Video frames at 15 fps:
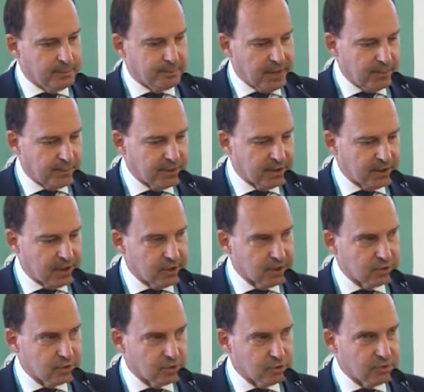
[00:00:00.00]

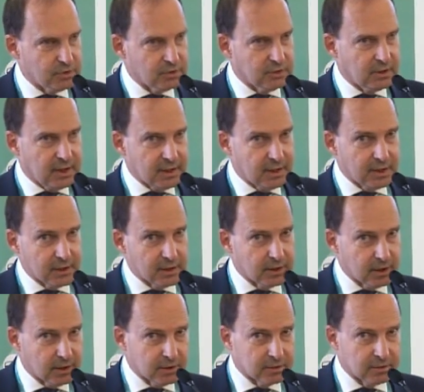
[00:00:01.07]
applications and
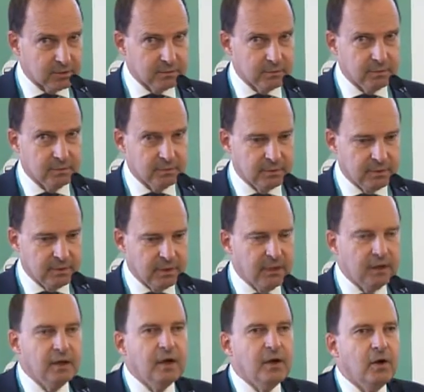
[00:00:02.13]
ideas.
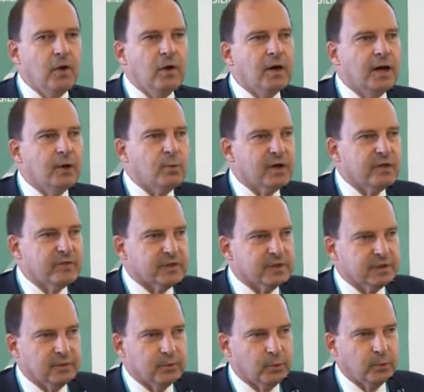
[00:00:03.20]
However,
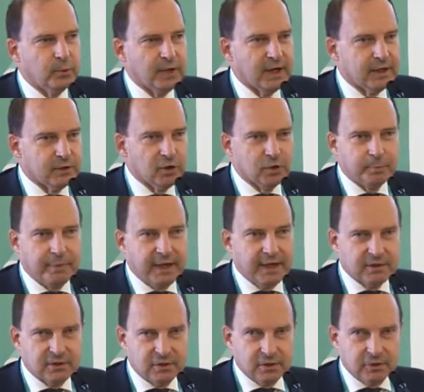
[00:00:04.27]
we are not
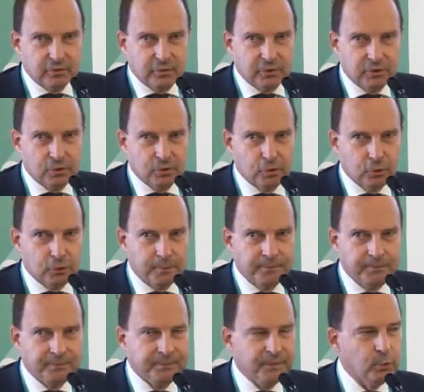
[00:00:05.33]
passive, so
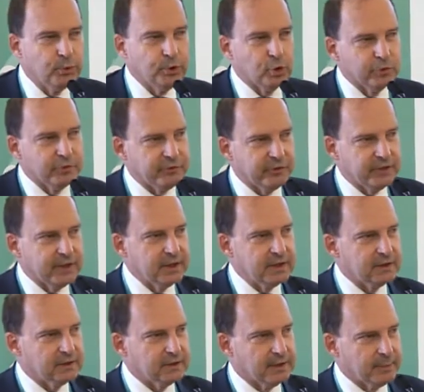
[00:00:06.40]
we don't
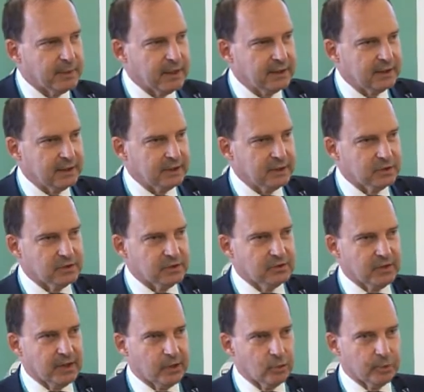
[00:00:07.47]
think the market is
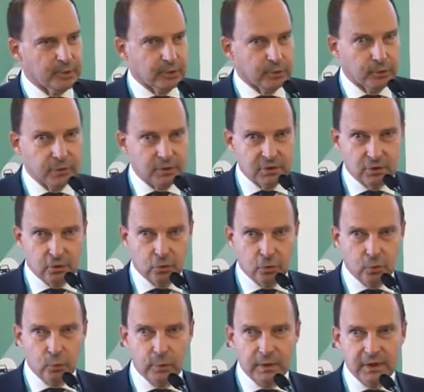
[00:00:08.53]
developing on its
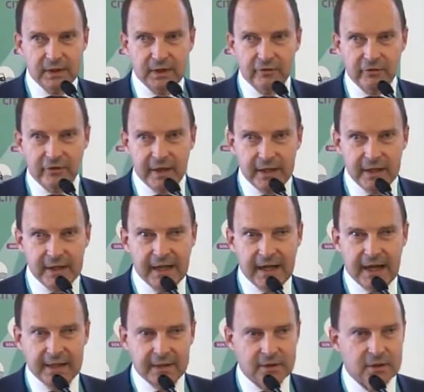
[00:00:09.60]
own. We need a very
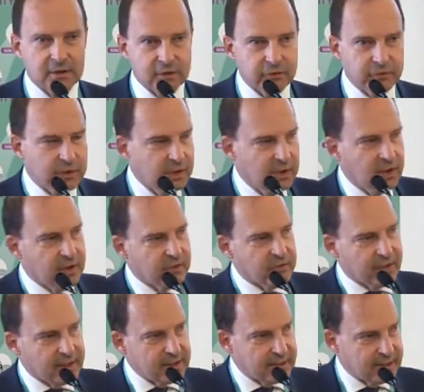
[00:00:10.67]
active,
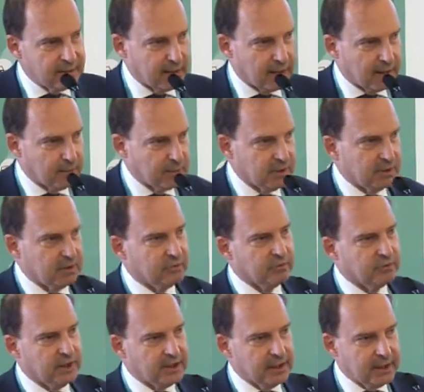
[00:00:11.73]
very dynamic,
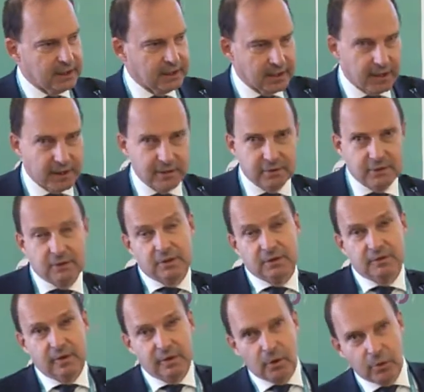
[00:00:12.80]
very
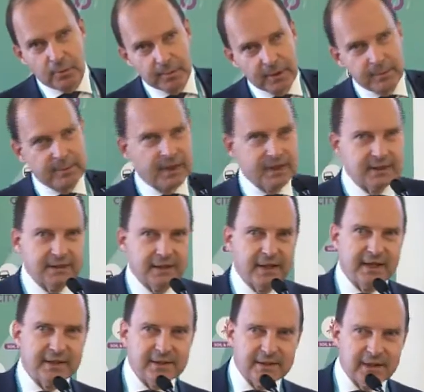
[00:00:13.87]
aggressive, or maybe let's say
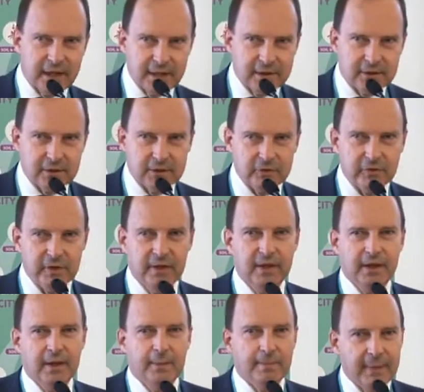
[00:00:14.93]
assertive
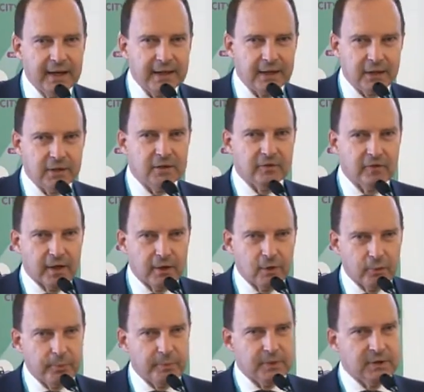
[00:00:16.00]
market
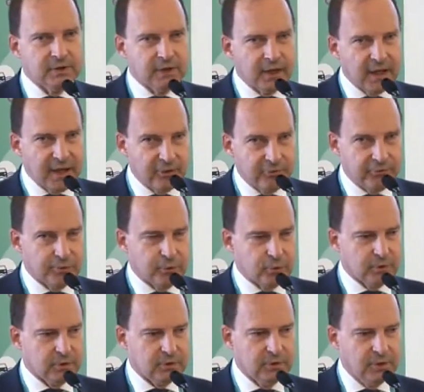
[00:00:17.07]
development
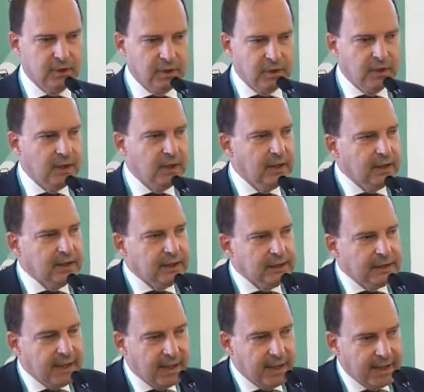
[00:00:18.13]
effort.
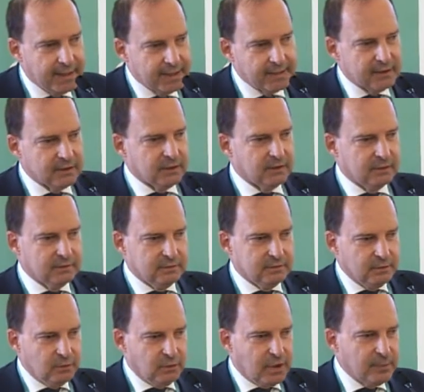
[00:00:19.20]
And,
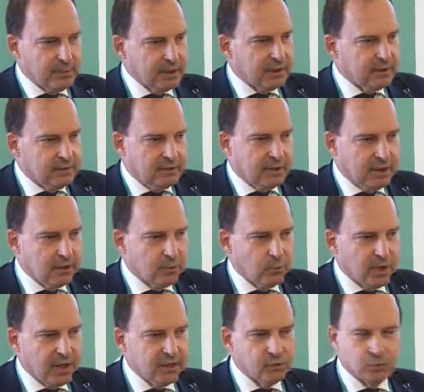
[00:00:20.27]
I mean,
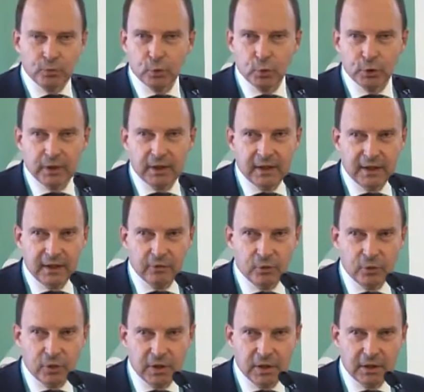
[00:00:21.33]
otherwise we wouldn't have
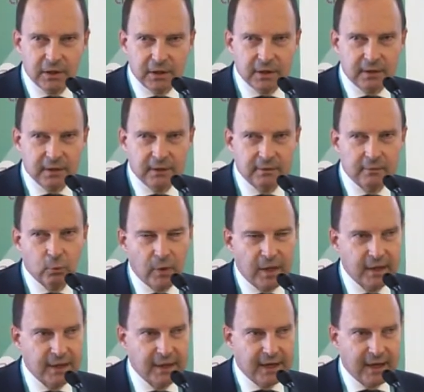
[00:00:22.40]
already
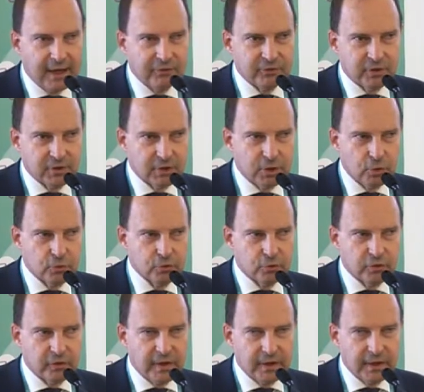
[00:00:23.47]
1 year after the launch
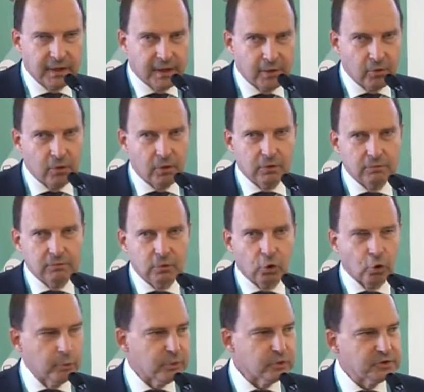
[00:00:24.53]
of Galileo,
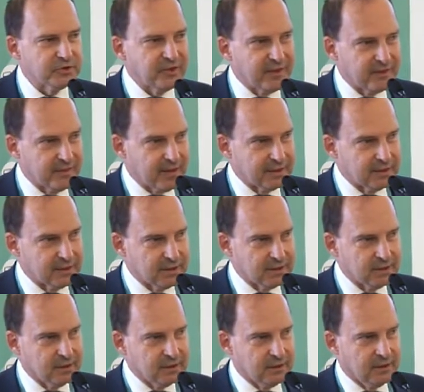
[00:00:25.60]
almost
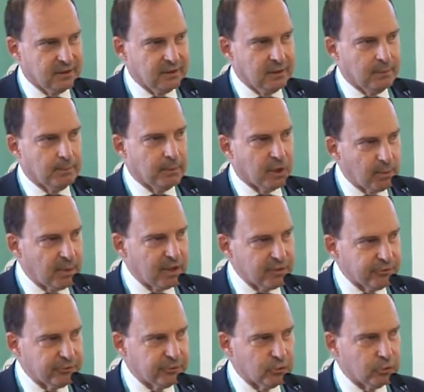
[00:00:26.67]
500 mobile
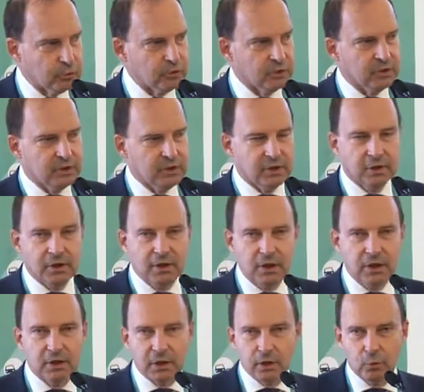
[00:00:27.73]
phones
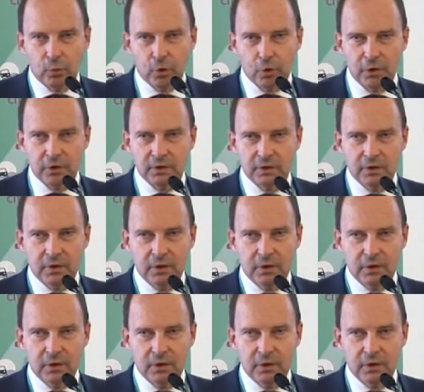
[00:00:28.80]
in the world